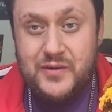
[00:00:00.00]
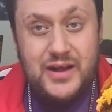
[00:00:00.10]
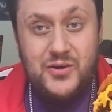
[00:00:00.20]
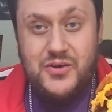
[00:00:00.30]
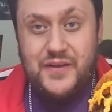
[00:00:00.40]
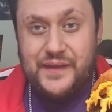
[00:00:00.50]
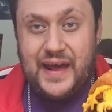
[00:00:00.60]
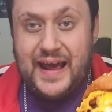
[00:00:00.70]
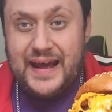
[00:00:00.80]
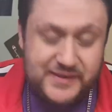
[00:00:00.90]
Like, look at
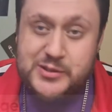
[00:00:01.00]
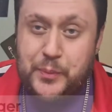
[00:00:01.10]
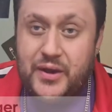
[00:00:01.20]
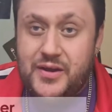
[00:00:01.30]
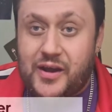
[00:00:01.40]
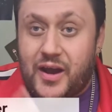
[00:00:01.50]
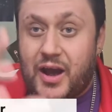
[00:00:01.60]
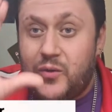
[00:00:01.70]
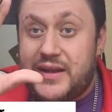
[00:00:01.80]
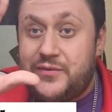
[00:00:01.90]
that. So this burger,
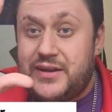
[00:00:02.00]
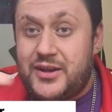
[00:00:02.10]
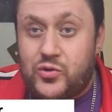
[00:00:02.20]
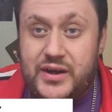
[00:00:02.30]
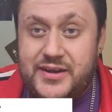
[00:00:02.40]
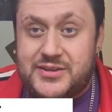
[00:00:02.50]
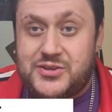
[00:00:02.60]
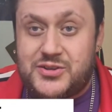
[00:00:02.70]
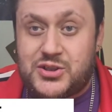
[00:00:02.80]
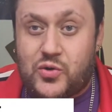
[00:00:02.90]
I'll leave the ingredients
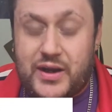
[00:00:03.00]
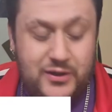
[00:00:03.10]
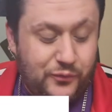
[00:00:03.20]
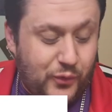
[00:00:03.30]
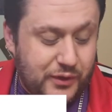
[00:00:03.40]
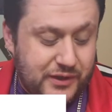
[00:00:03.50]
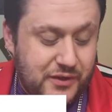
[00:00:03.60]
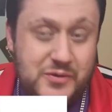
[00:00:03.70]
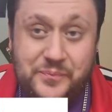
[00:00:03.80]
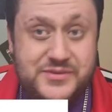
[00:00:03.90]
on screen for
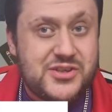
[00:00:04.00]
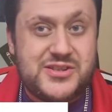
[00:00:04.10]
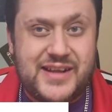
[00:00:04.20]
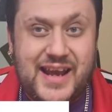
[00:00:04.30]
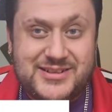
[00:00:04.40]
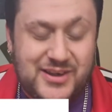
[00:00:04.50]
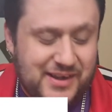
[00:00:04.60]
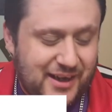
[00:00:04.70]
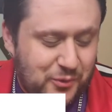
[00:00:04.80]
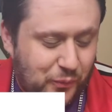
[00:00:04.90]
you, just in case I
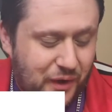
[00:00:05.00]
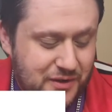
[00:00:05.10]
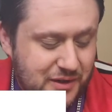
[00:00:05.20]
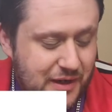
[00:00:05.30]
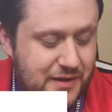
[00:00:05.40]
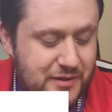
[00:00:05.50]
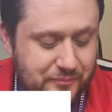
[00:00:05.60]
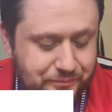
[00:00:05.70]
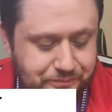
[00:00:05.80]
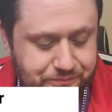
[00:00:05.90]
get it wrong.
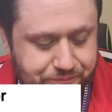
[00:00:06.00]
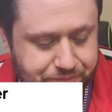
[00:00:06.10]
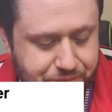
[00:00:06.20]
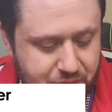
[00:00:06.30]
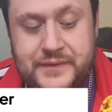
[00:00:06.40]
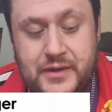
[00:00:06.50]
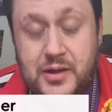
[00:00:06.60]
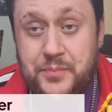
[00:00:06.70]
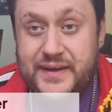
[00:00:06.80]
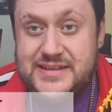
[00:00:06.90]

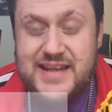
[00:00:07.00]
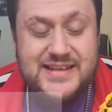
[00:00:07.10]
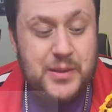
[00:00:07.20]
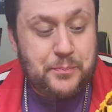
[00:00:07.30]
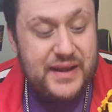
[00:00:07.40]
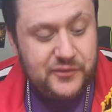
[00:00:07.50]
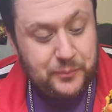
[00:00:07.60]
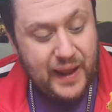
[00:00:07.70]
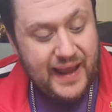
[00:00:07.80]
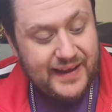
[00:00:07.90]
But this has a
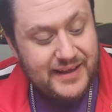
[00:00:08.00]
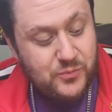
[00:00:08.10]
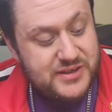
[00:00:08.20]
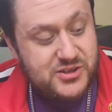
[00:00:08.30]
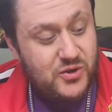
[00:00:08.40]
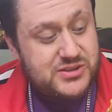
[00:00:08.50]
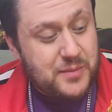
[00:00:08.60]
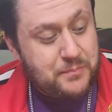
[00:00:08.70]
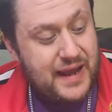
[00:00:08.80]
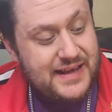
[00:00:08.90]
beef patty, which looks
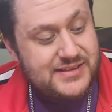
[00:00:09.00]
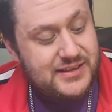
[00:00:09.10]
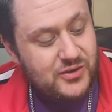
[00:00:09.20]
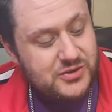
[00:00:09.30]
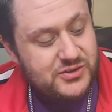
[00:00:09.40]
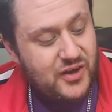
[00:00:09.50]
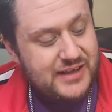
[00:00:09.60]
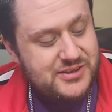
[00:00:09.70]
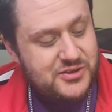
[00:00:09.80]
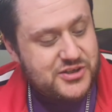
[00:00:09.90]
amazing, looks
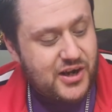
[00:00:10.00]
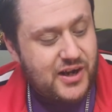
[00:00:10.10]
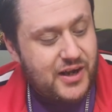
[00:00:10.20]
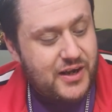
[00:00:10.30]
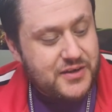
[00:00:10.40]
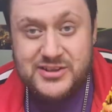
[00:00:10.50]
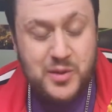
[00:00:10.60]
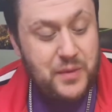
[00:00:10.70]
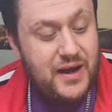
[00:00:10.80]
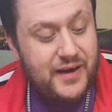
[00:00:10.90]
nice and charred.
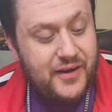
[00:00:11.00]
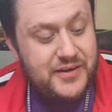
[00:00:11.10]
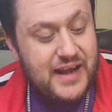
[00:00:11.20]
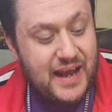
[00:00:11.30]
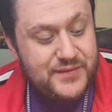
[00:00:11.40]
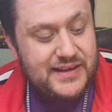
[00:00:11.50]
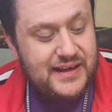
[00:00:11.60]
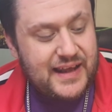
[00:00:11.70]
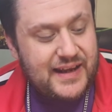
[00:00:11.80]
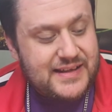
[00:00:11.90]
Tomato, you have your
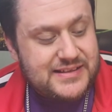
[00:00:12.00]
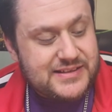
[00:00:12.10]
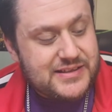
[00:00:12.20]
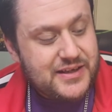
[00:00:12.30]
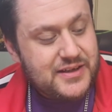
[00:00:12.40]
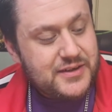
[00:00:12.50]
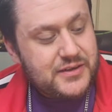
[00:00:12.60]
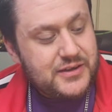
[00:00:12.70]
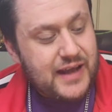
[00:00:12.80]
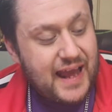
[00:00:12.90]
lettuce.
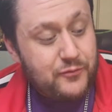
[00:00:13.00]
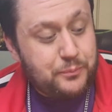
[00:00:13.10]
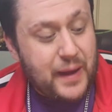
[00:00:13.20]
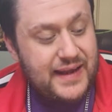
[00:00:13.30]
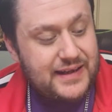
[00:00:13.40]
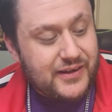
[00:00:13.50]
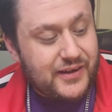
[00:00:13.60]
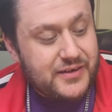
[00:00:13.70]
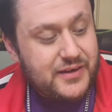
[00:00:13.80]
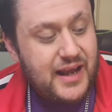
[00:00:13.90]
You have
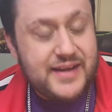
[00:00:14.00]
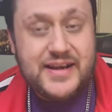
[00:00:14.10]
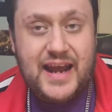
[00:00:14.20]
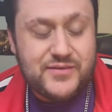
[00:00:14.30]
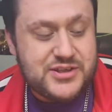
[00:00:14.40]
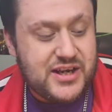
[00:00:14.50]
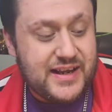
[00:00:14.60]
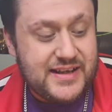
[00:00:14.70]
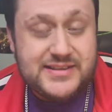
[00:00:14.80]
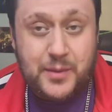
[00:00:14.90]
bacon and you have
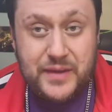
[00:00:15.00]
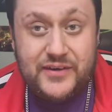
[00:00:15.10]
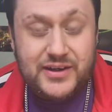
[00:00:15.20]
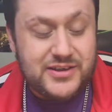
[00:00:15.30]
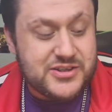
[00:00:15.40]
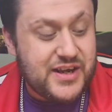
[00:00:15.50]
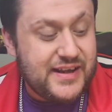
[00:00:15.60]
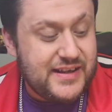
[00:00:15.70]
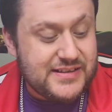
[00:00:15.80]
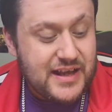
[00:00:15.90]
cheese, American
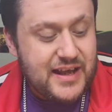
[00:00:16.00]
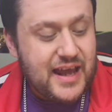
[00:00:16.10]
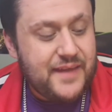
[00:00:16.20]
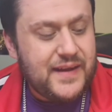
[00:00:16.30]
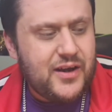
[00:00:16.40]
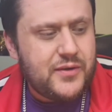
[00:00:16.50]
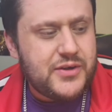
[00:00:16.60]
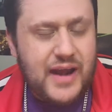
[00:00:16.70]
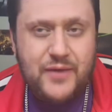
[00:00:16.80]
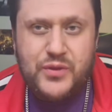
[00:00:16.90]
cheese, and then
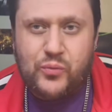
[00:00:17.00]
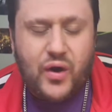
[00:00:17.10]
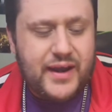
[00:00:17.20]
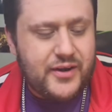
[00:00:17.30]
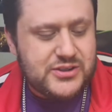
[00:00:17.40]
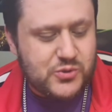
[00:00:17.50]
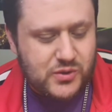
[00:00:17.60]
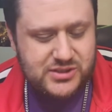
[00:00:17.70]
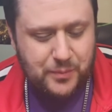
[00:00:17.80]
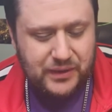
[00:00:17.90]
you have the Rhino
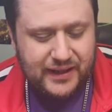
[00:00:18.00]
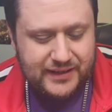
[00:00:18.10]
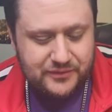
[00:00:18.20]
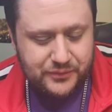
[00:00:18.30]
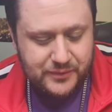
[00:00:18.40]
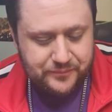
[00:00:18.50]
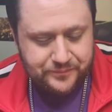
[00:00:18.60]
sauce, I believe.